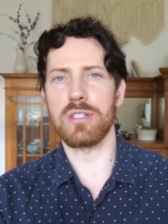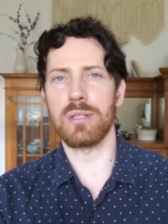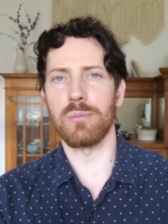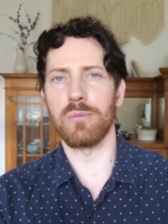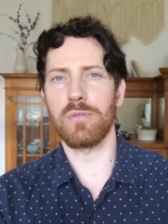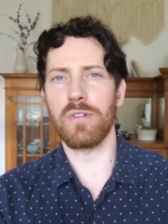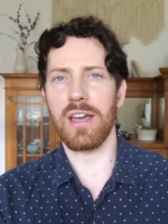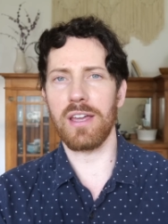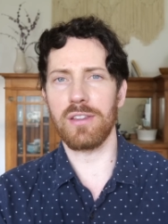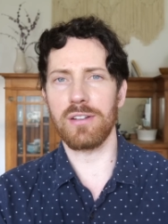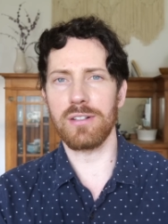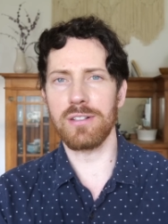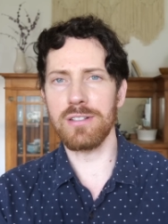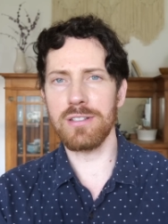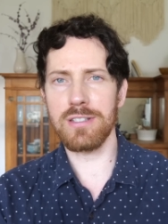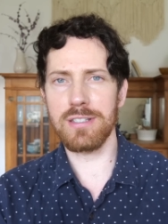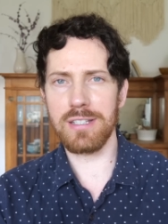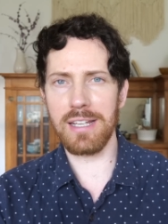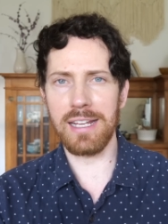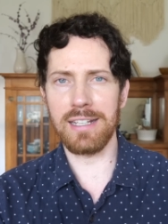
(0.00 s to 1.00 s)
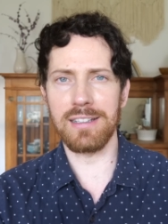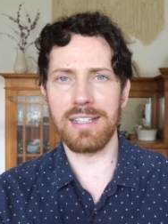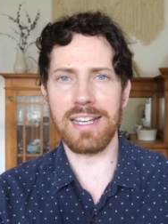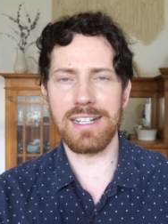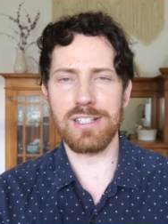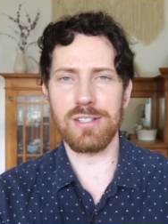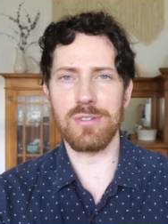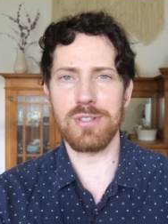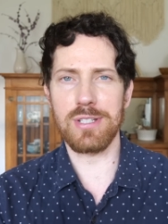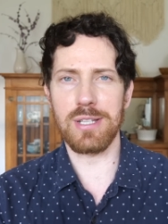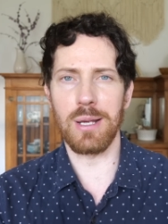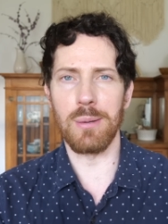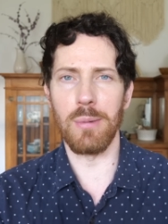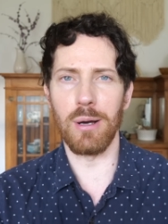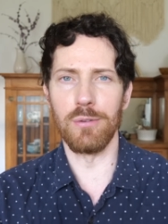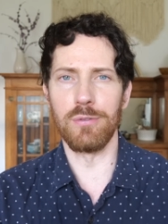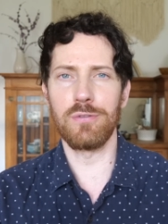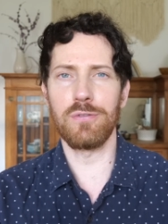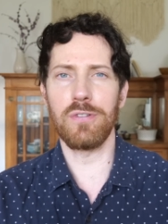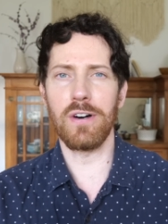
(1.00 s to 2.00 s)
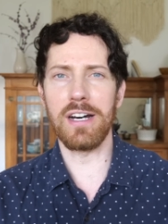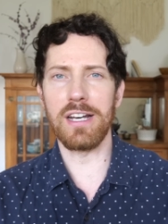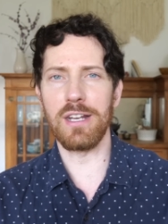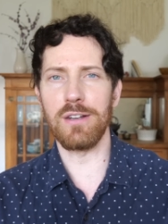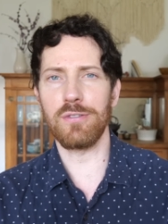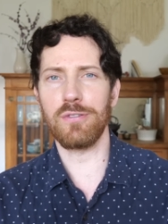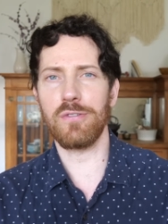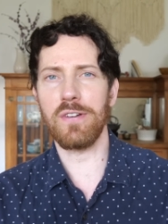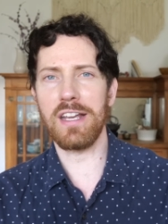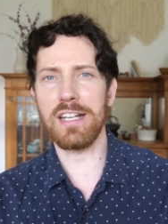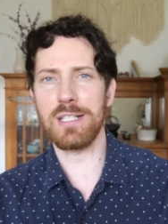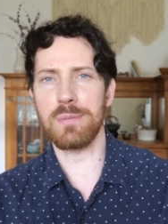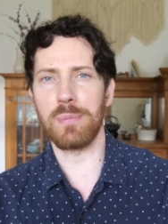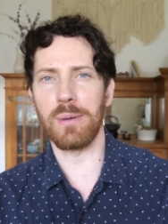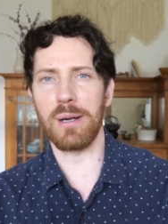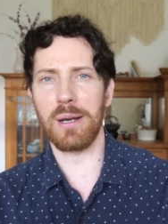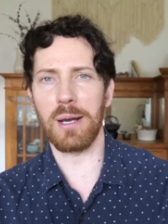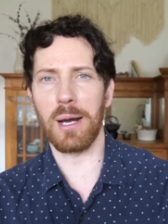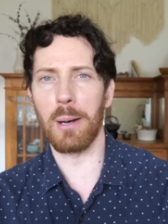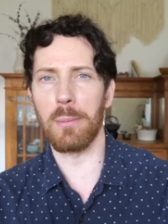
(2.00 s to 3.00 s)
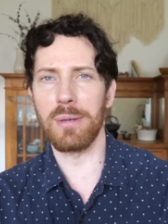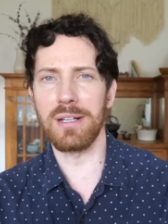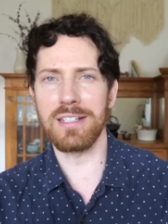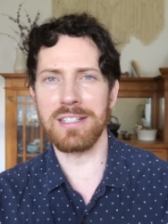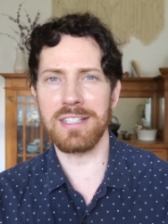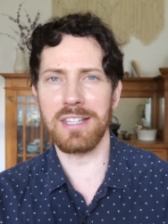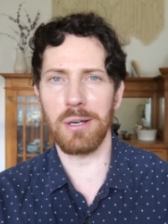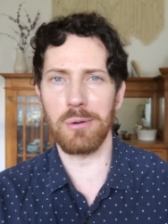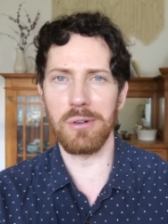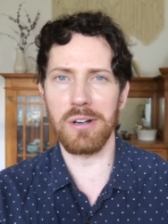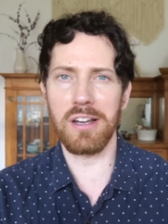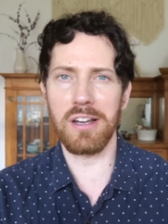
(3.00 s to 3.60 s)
some feathers and led to some fun Facebook comments that we'll